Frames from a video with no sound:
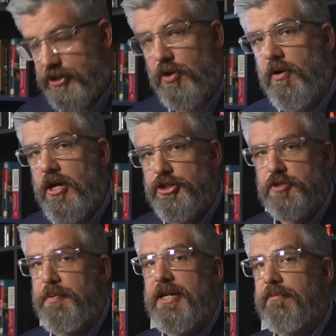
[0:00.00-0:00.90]
So
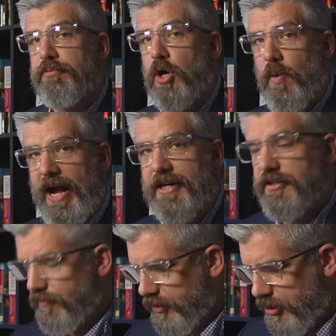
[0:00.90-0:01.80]
just being
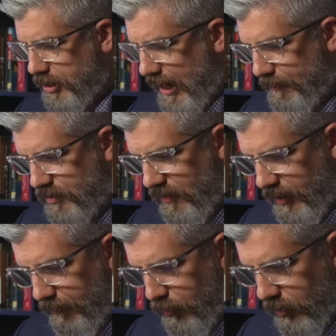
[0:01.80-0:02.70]
proactive with the jab is very
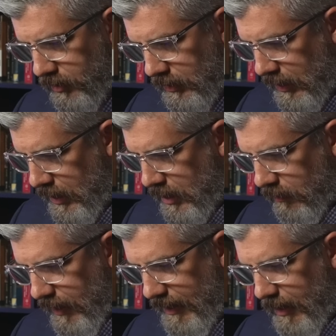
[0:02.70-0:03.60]
important,
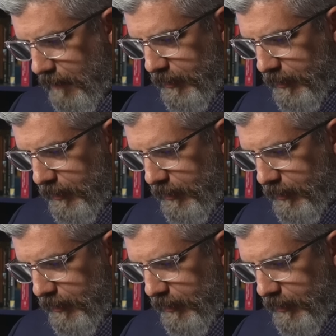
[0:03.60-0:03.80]
right?